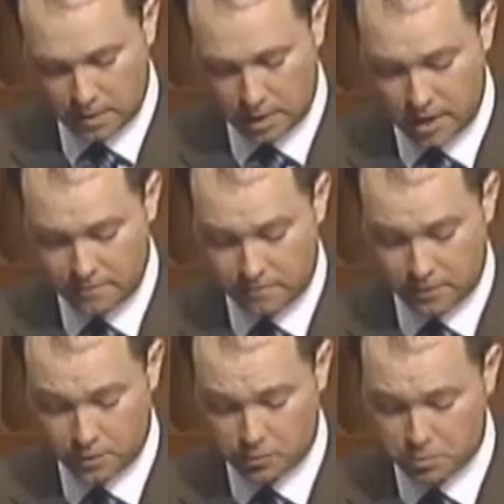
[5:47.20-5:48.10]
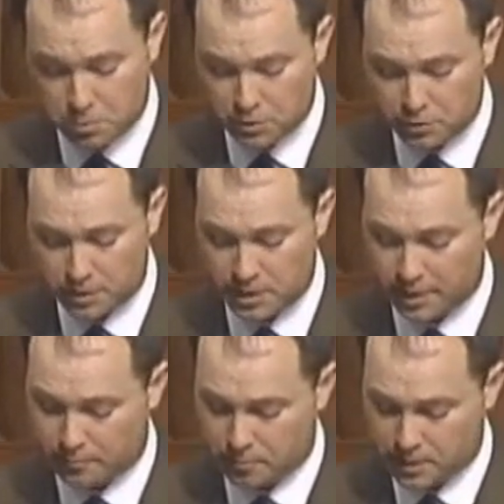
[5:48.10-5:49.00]
I fear with ballooning
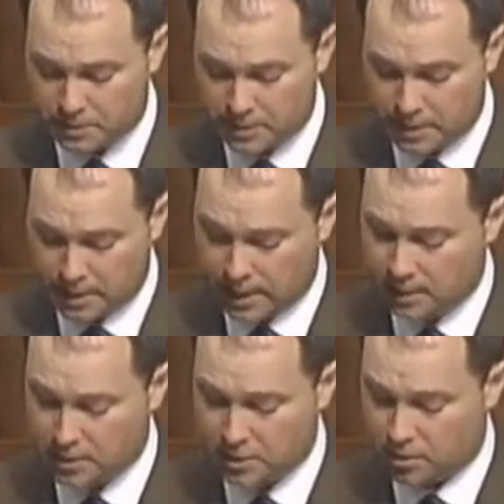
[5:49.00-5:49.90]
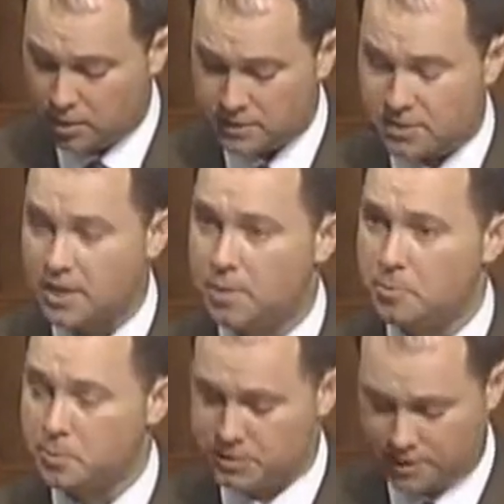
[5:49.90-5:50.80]
government and near
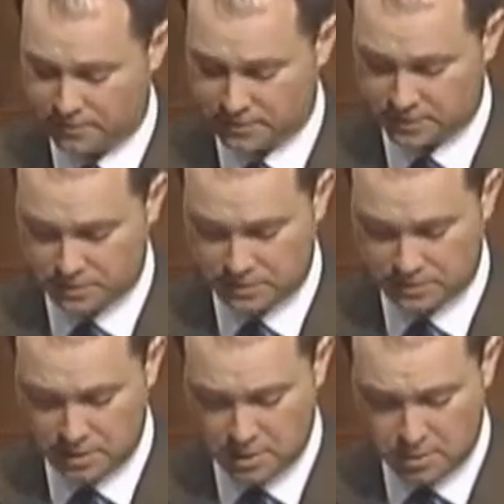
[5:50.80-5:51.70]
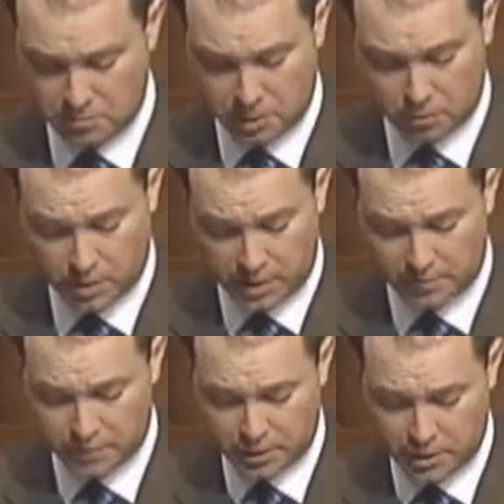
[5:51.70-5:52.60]
unstoppable deficits being run
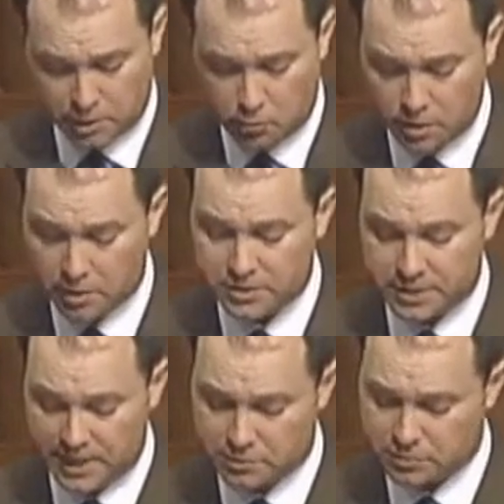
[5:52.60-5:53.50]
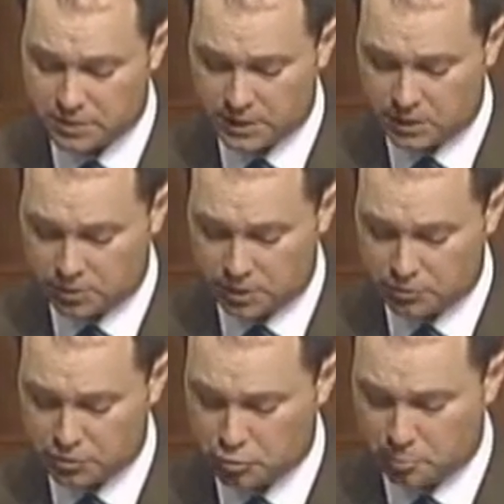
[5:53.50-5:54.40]
every year, we are dangerously
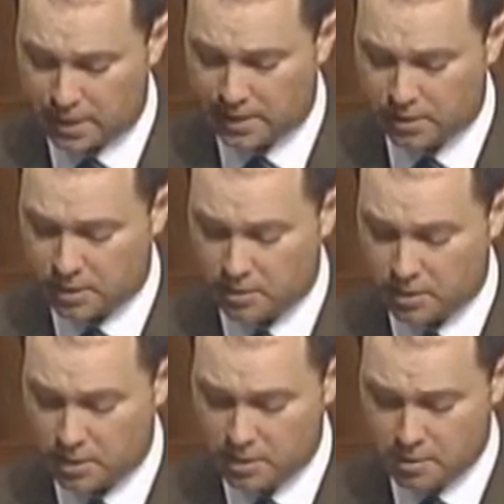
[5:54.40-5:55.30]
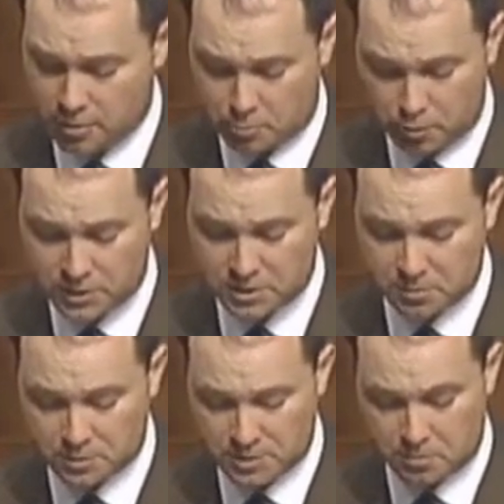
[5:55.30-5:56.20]
close to abandoning the
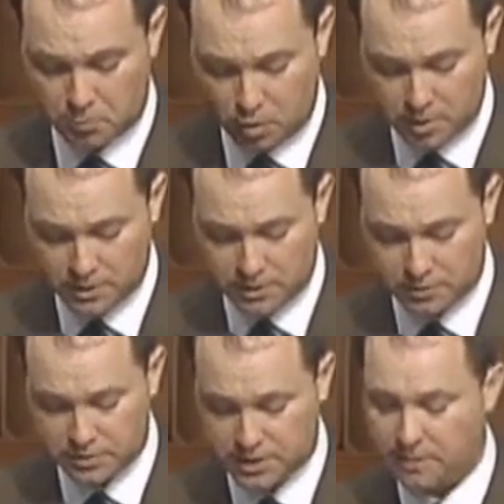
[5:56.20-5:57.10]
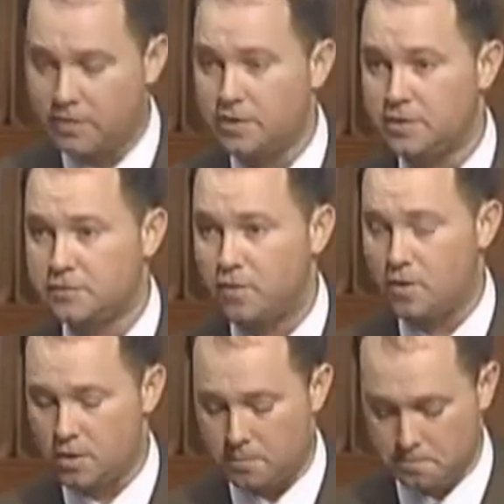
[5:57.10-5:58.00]
principles that brought us here safely thus
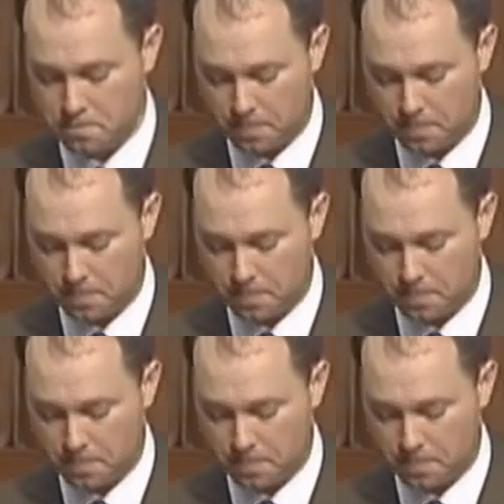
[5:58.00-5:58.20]
far.